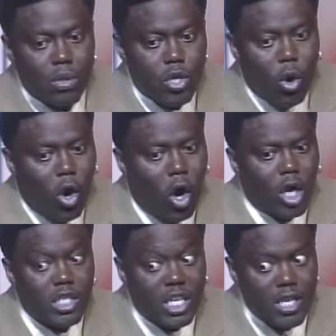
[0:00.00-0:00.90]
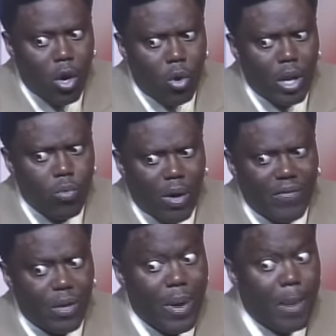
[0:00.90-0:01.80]
Your organs getting old. They rough.
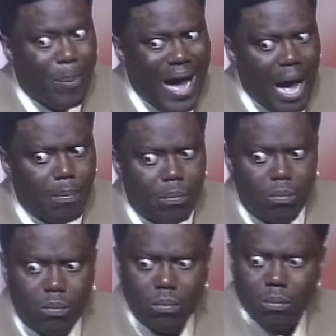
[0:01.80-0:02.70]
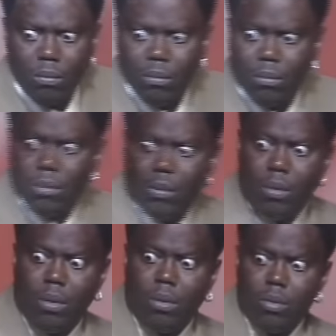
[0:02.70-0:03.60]
They getting ready to pop.
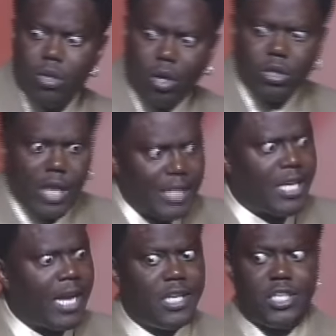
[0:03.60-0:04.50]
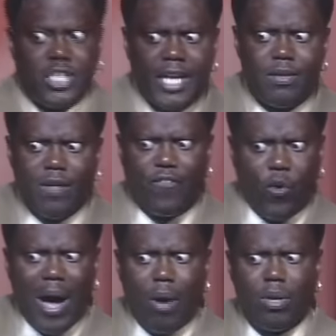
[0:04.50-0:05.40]
You know, it's like taking a shit. Then
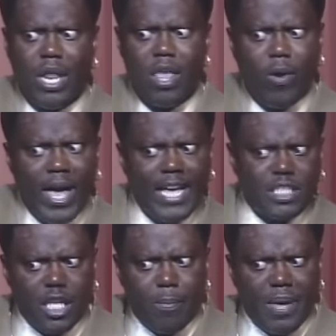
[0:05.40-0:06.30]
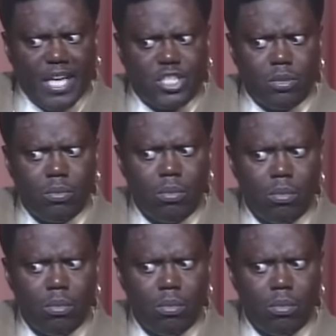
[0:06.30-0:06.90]
4 hours later, your ass still be itching.